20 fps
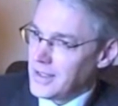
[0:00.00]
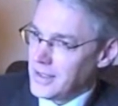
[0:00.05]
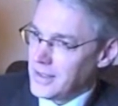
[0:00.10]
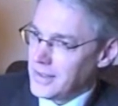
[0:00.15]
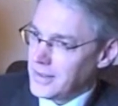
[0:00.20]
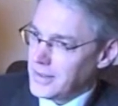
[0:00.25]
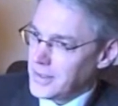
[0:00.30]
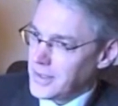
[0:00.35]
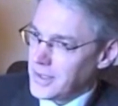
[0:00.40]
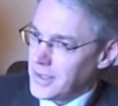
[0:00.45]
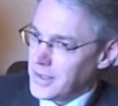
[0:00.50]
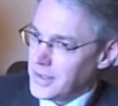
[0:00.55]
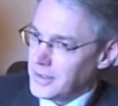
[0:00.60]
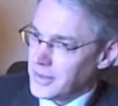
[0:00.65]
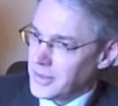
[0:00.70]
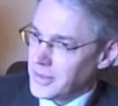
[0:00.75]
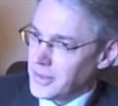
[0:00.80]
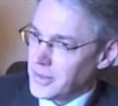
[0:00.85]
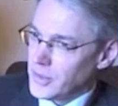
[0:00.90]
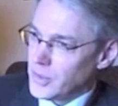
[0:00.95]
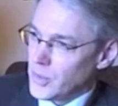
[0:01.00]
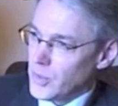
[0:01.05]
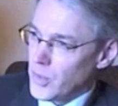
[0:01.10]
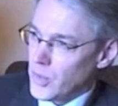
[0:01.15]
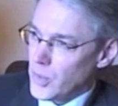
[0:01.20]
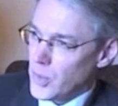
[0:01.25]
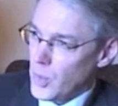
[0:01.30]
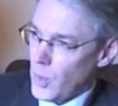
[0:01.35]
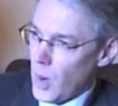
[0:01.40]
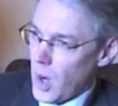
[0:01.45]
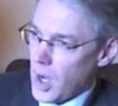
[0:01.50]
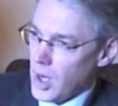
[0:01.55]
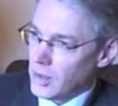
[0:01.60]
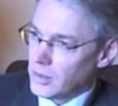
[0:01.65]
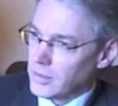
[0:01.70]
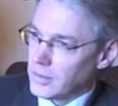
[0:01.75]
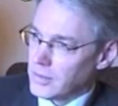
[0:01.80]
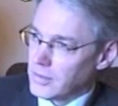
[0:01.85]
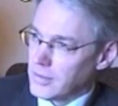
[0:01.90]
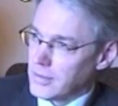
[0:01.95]
incidents
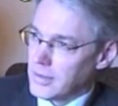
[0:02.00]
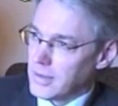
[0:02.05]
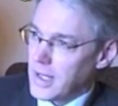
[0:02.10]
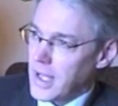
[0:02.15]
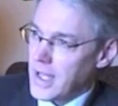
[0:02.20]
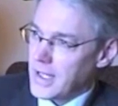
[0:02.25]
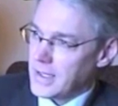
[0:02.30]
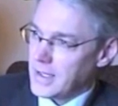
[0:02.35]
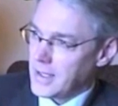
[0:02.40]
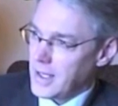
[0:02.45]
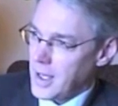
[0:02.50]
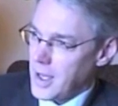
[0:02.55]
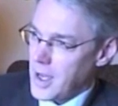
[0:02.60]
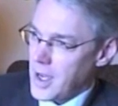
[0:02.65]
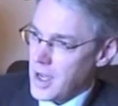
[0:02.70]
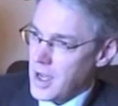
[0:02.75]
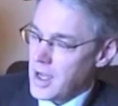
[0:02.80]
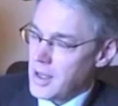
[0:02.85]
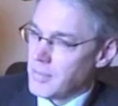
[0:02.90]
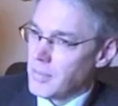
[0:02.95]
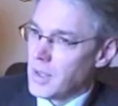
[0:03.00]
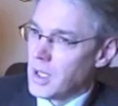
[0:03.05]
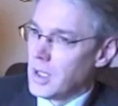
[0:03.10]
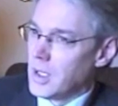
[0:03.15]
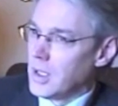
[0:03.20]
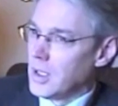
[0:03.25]
throughout that time,